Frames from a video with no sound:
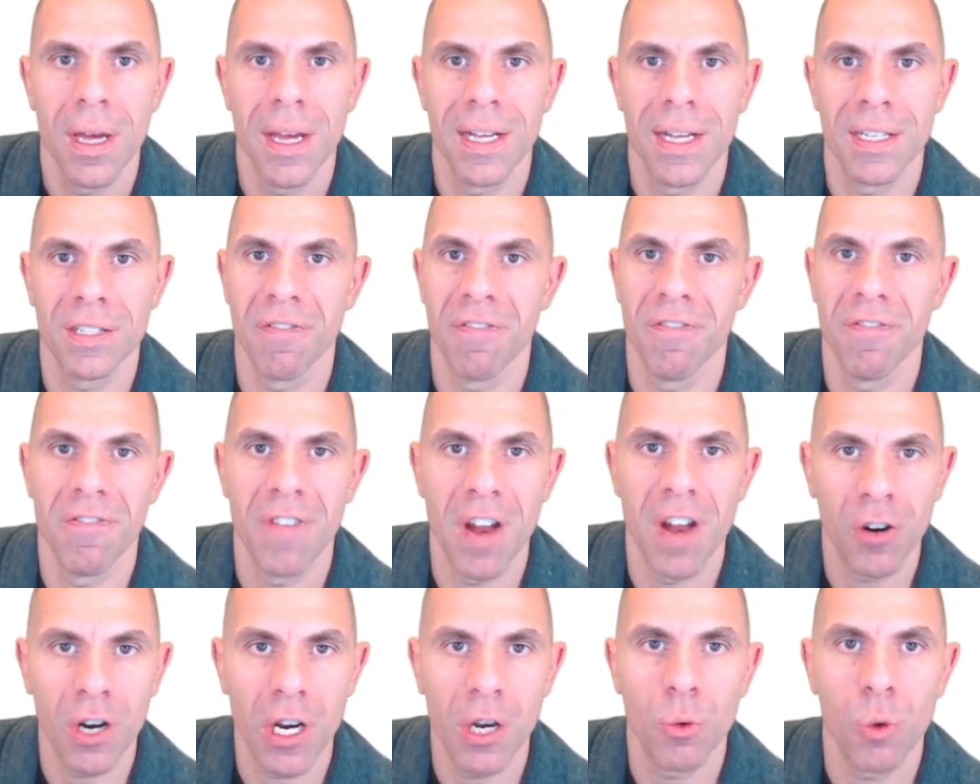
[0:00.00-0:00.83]
It's
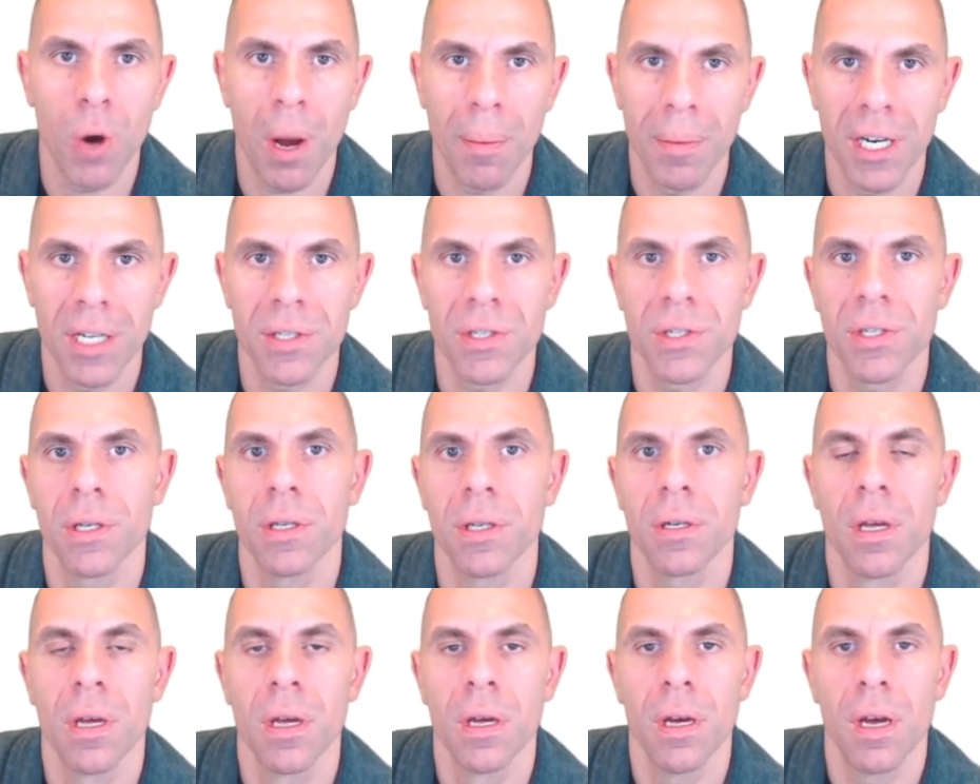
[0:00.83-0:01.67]
very
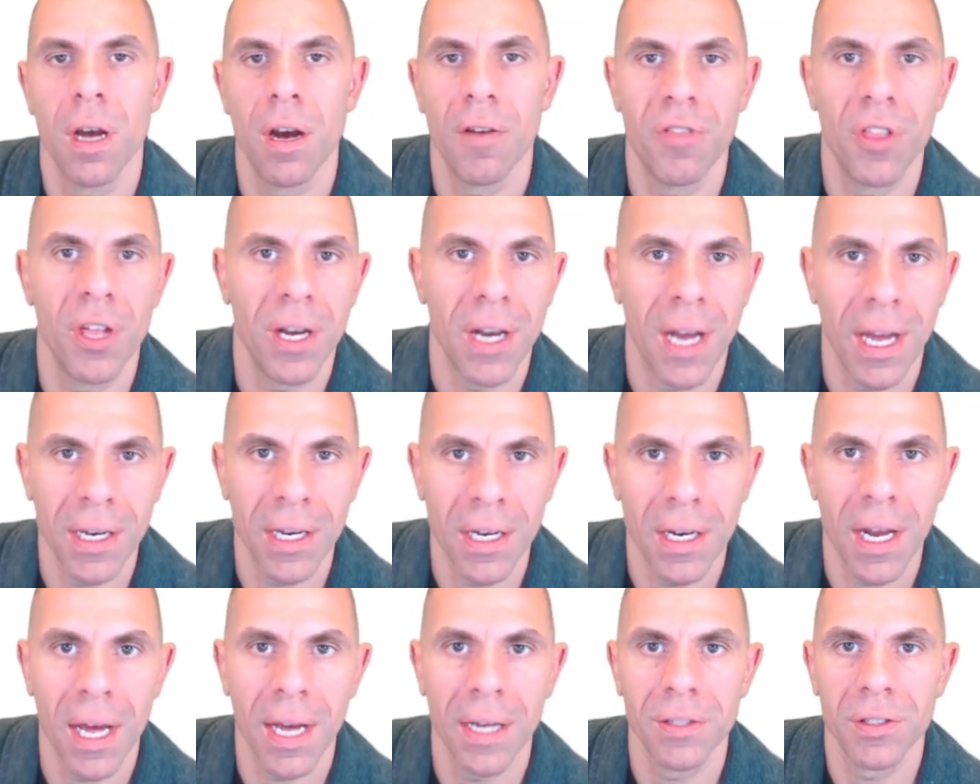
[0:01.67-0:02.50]
reminiscent of the
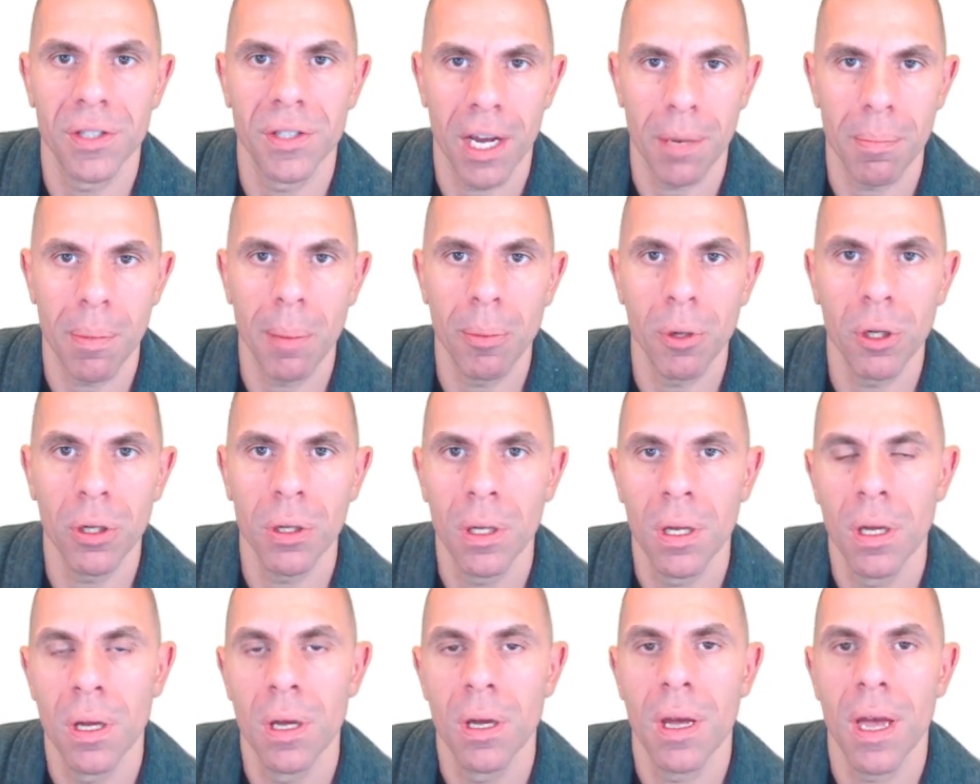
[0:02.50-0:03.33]
99 tech
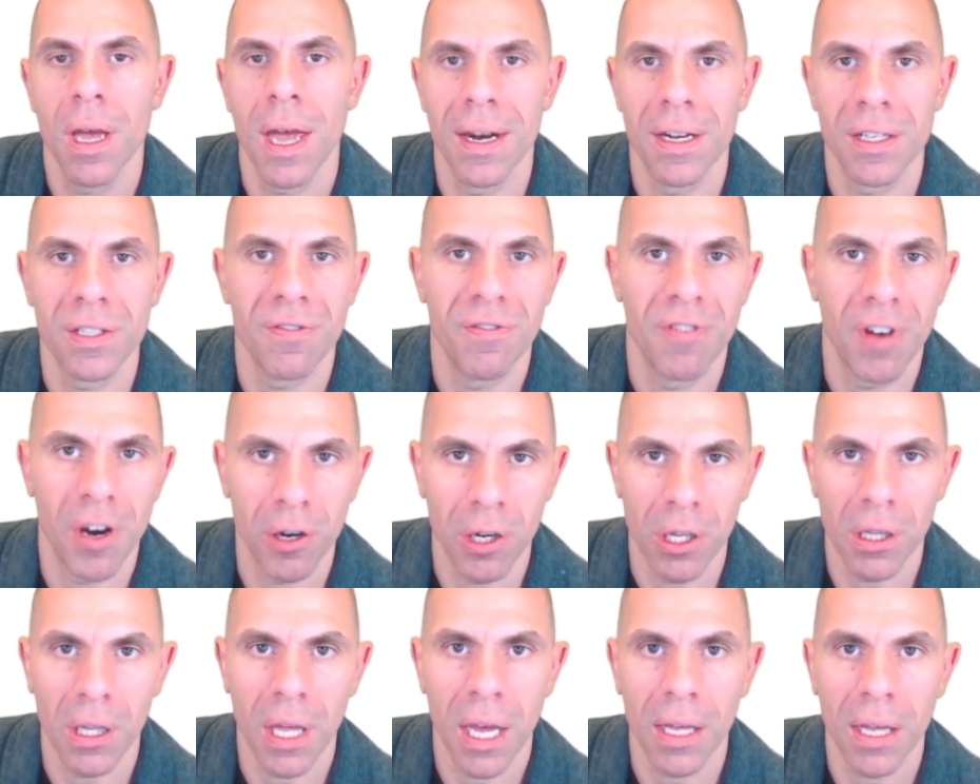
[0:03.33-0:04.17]
bubble, and it's
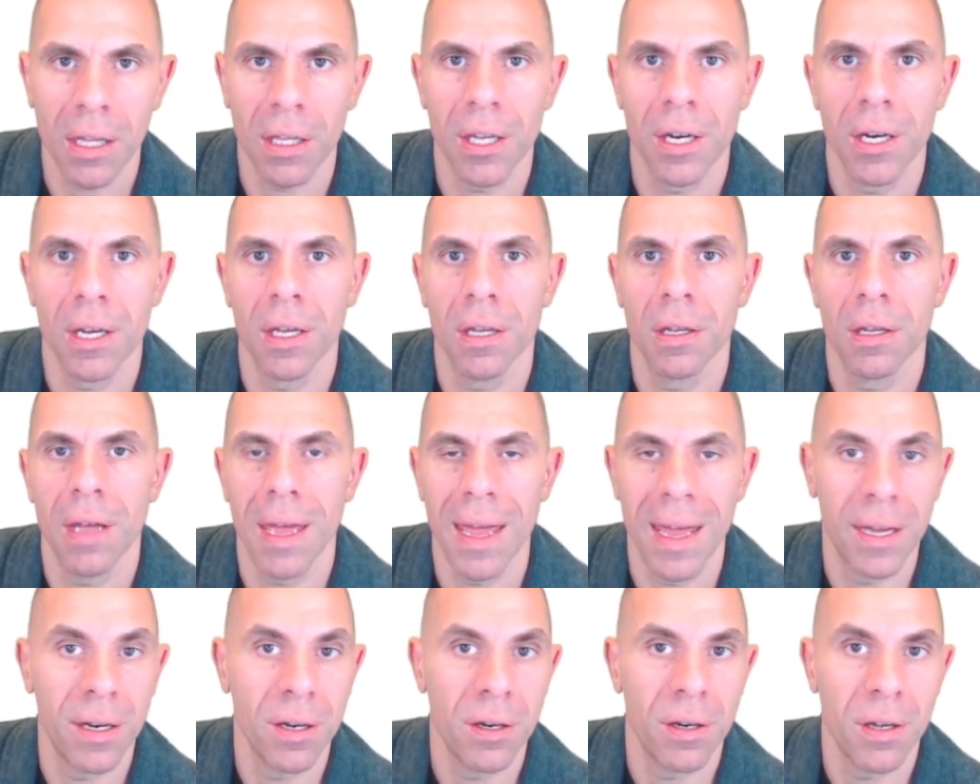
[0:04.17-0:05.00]
very likely to
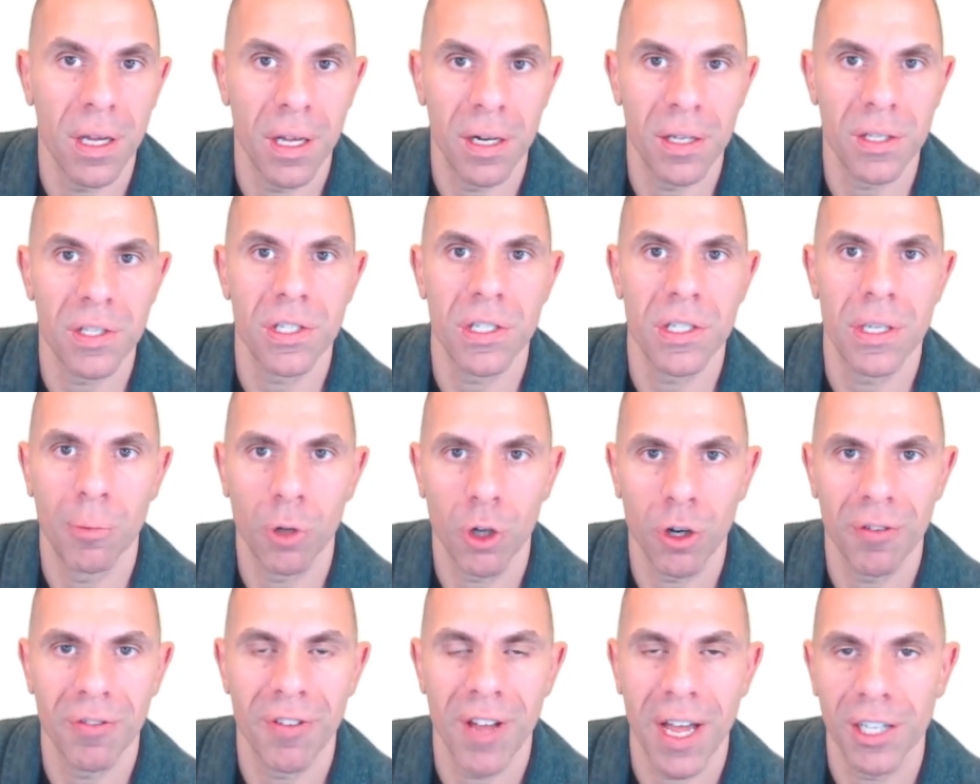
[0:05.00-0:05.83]
end in a
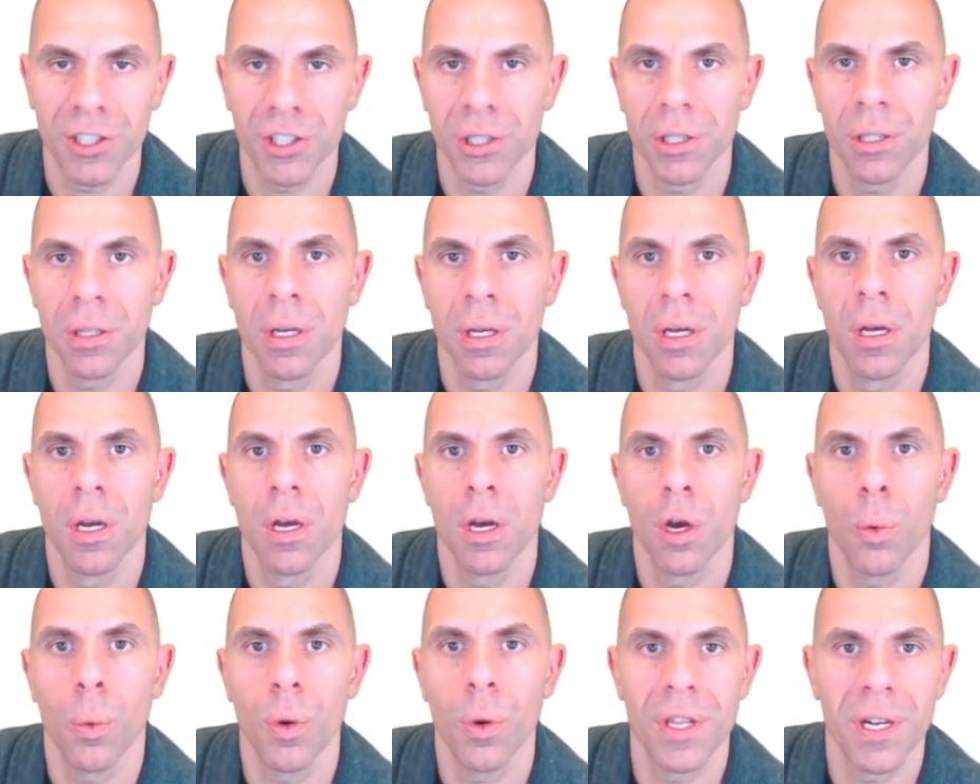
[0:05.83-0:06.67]
similar fashion
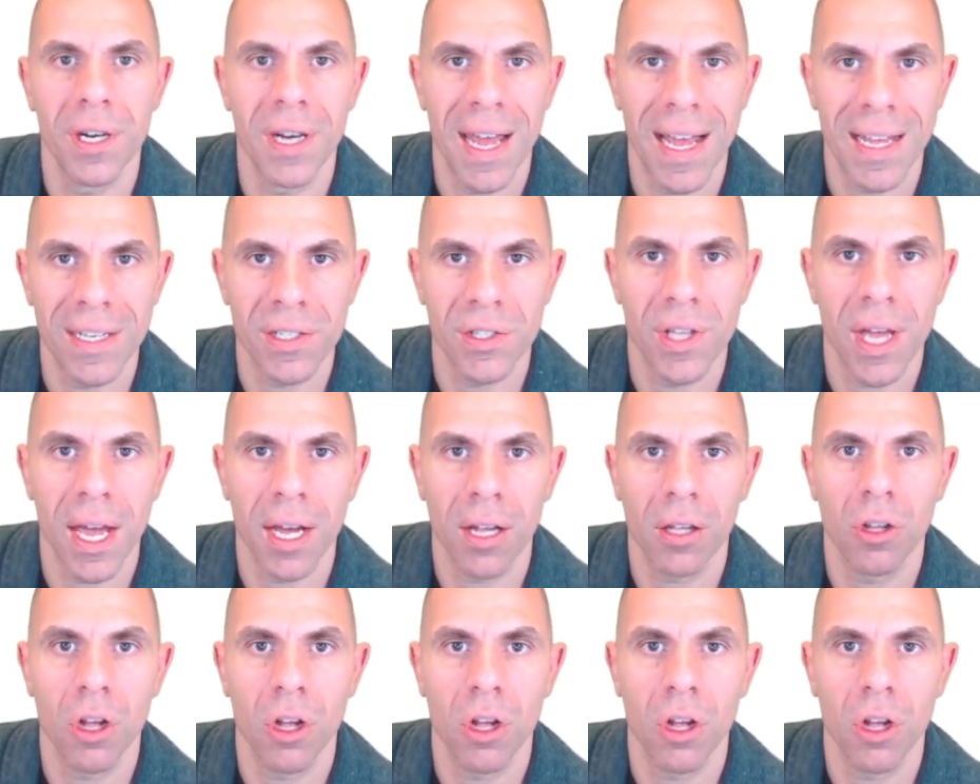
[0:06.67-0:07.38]
when the NASDAQ